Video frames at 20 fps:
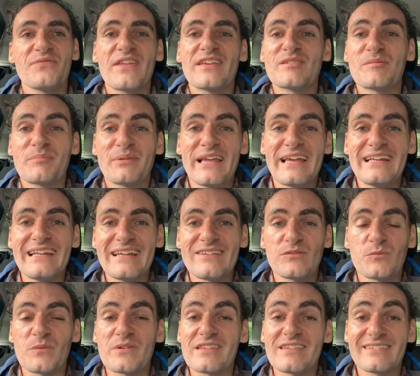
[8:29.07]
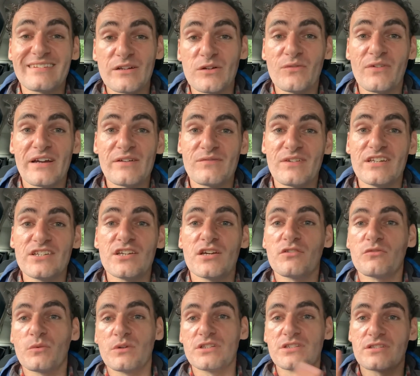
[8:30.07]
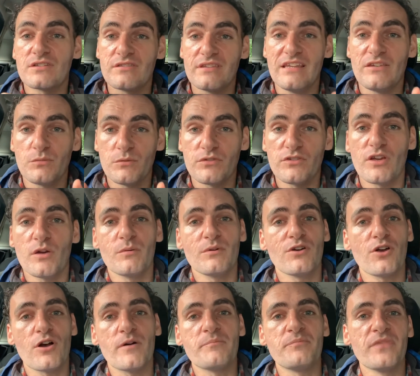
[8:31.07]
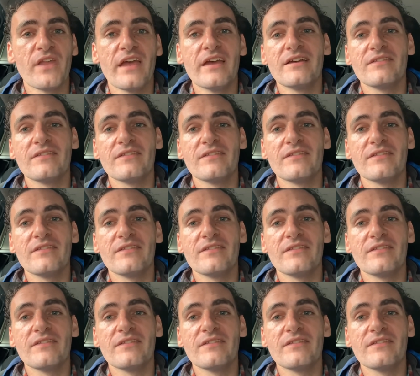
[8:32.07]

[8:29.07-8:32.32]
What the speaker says: There's a playlist with the Sylfaen videos, which this one's going on.